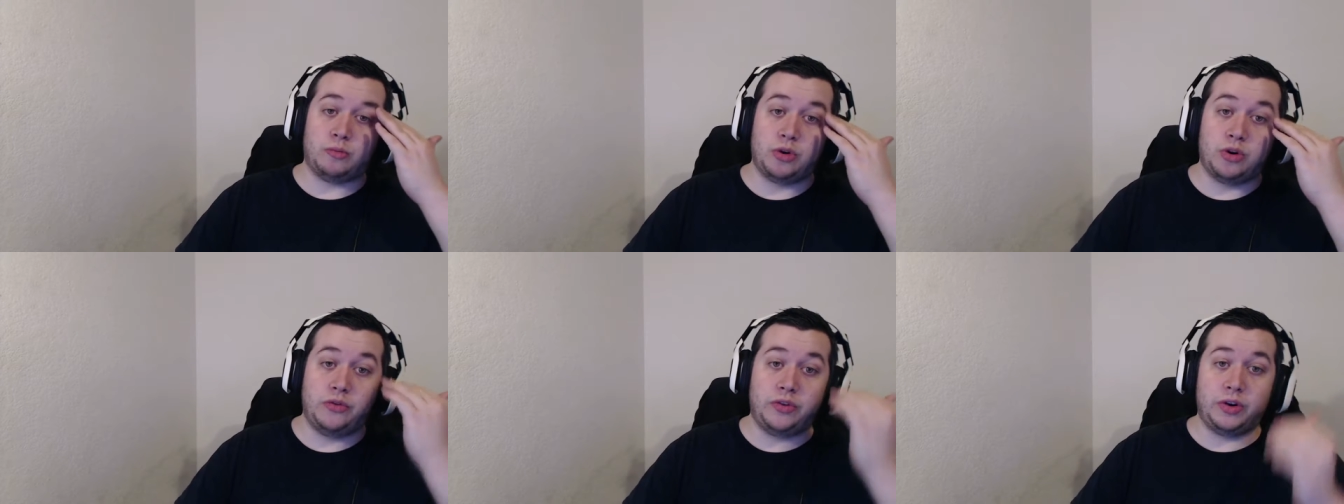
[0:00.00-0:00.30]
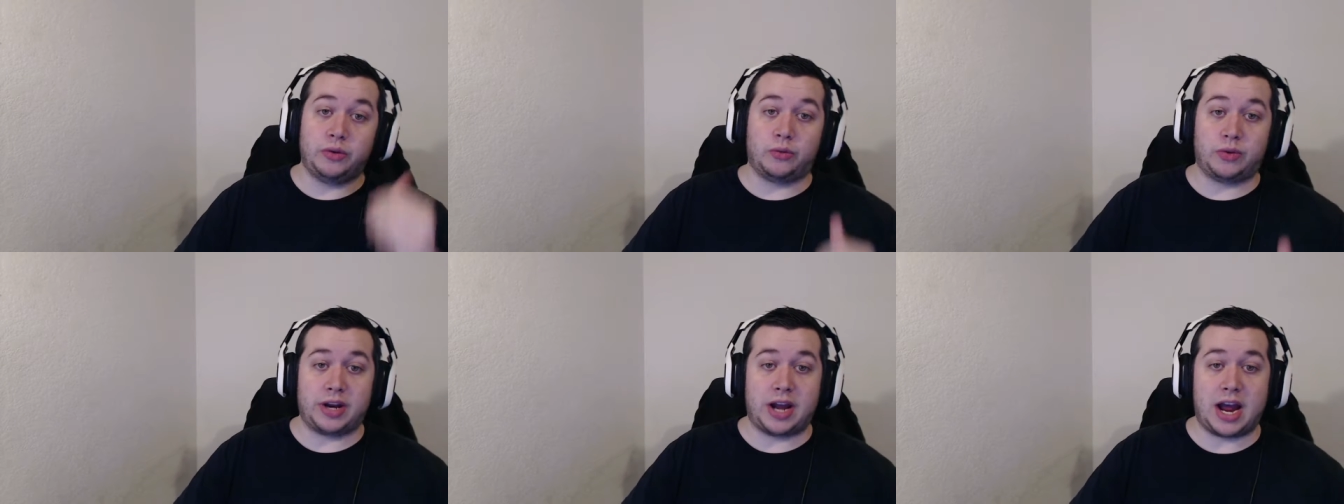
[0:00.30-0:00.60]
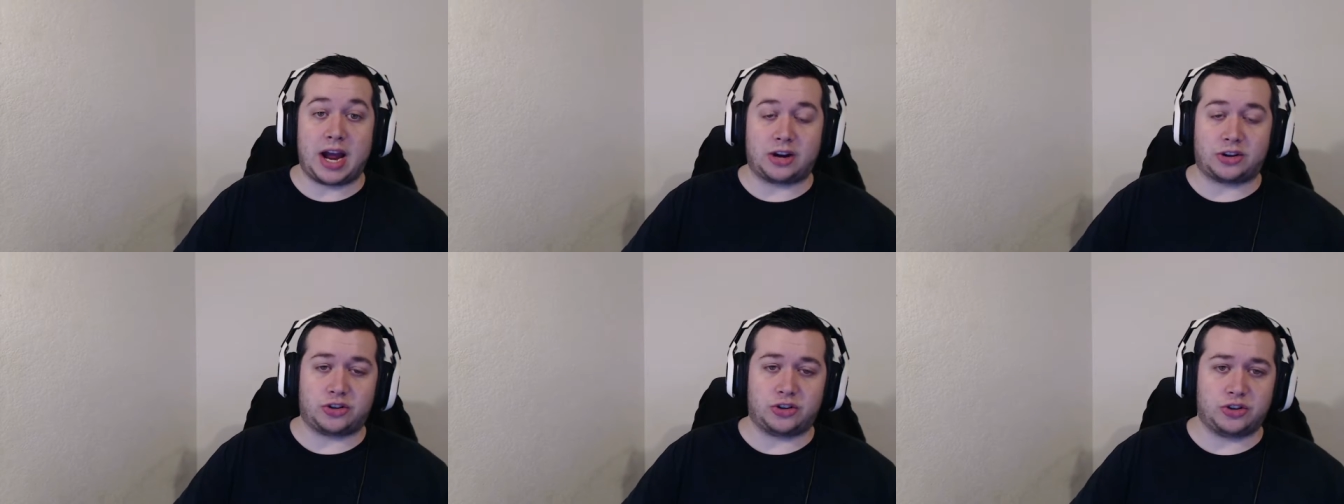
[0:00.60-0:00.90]

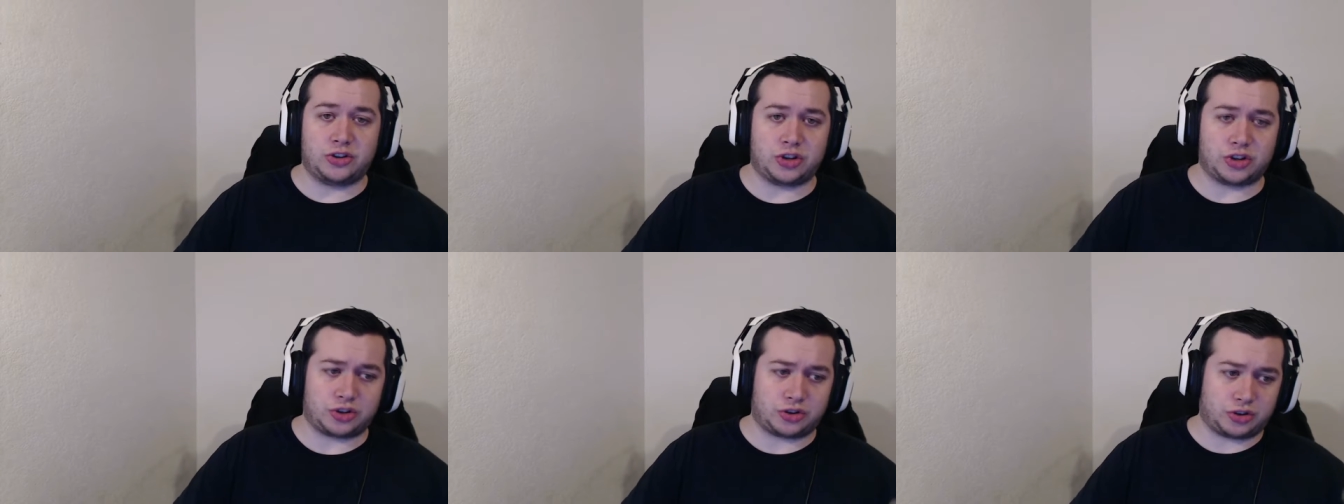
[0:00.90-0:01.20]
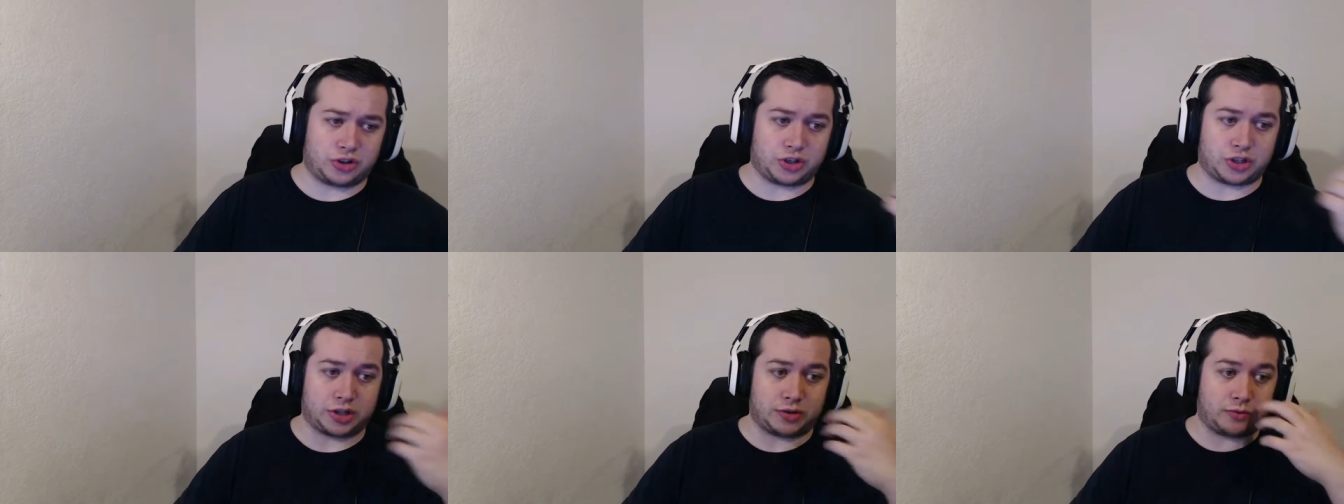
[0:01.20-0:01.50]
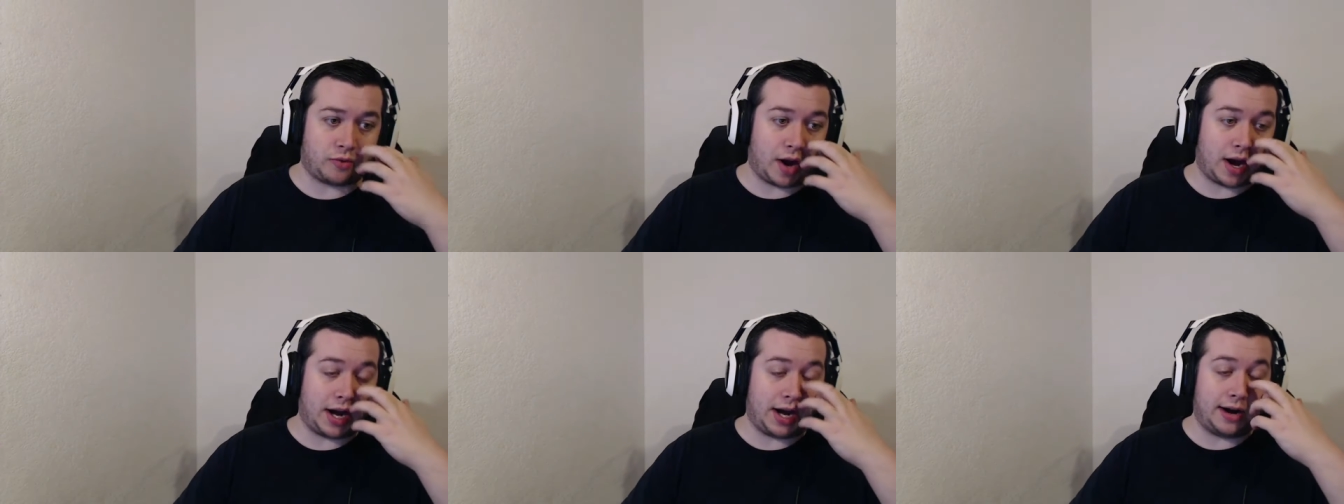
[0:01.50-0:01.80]
reaction just right
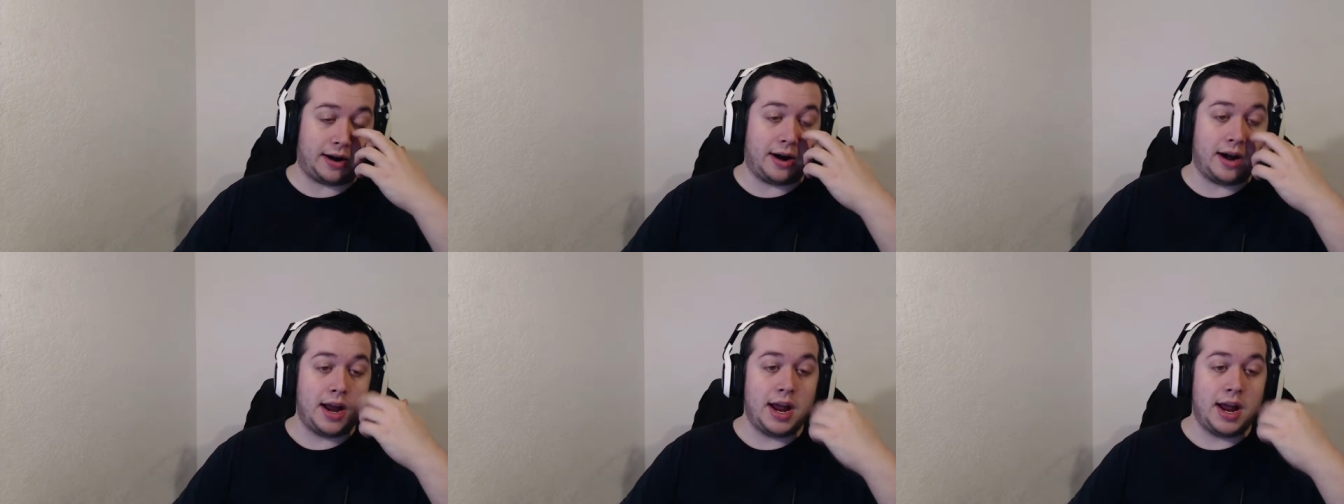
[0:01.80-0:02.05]
here,